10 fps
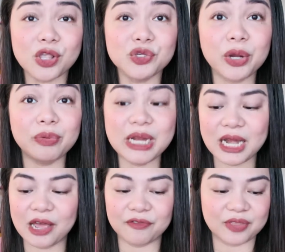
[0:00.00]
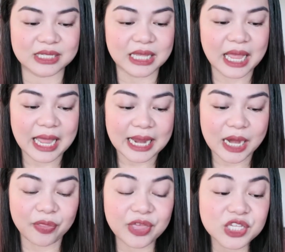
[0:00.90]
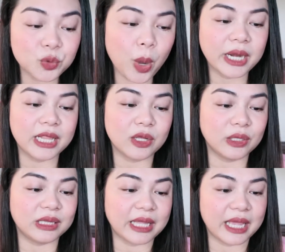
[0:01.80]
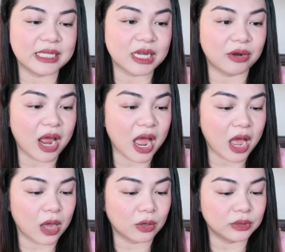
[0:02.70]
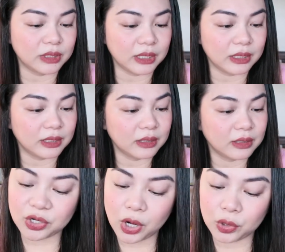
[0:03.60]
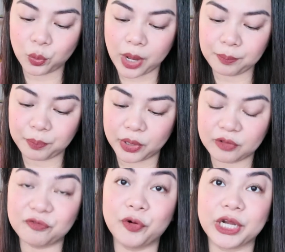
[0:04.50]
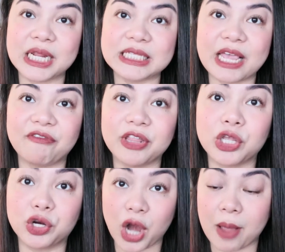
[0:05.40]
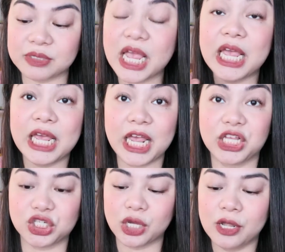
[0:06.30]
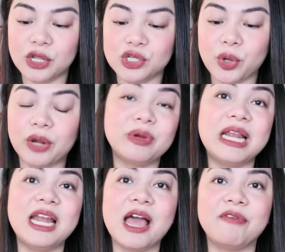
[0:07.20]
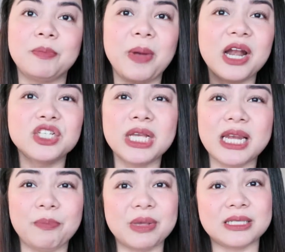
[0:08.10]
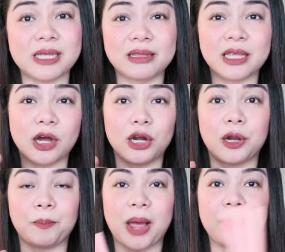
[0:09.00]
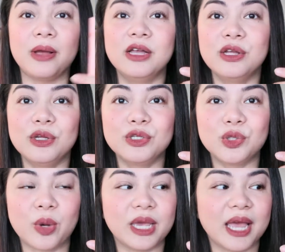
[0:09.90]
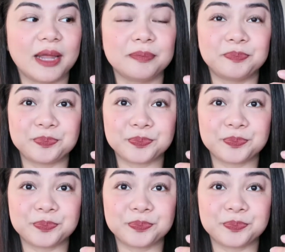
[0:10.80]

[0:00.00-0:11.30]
So, I really love this. Now, this one, it contains around 1.47 grams each. So, I really love it. Para siyang lipstick ni Color Papa. So, ayan.